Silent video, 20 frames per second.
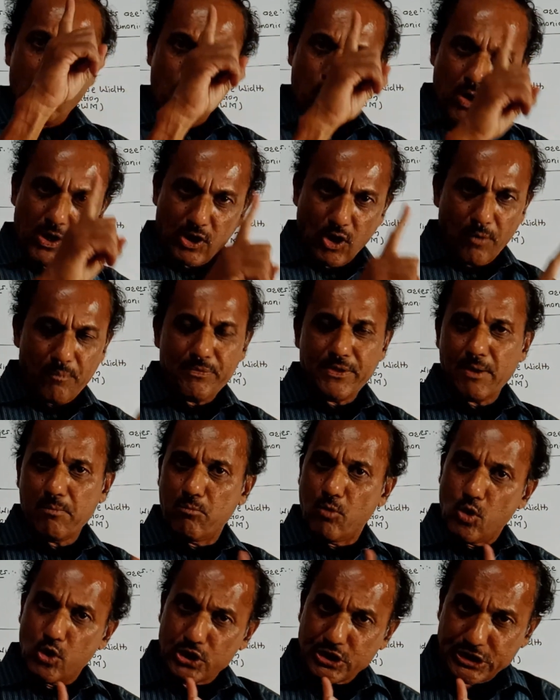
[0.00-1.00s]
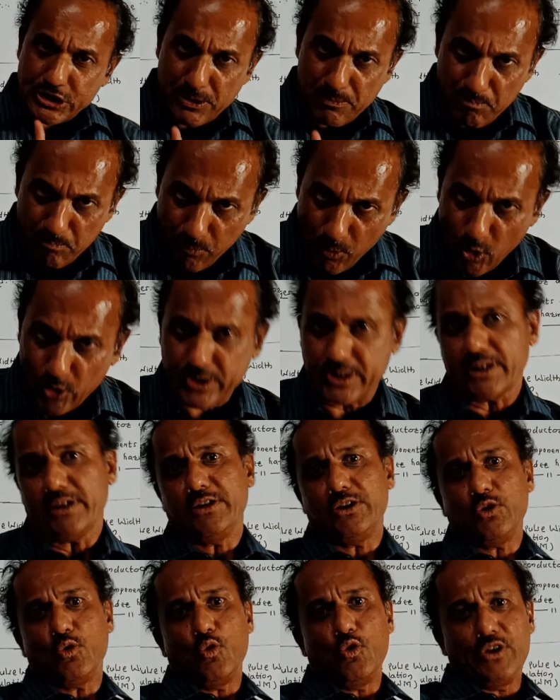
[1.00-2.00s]
One of the most
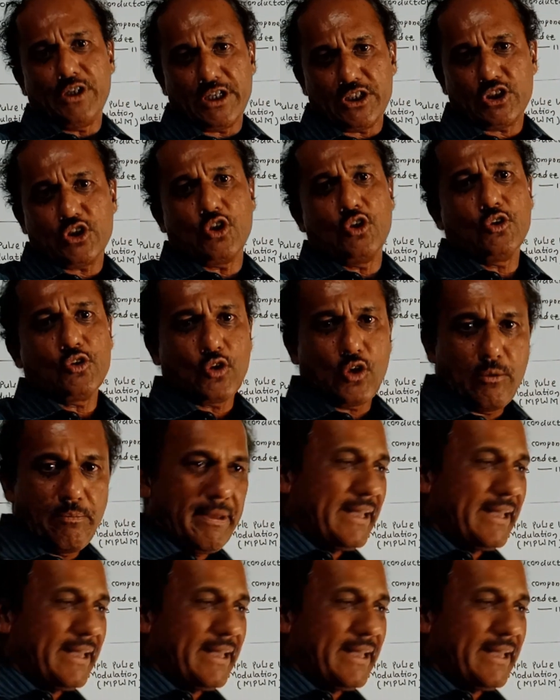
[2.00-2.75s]
important voltage control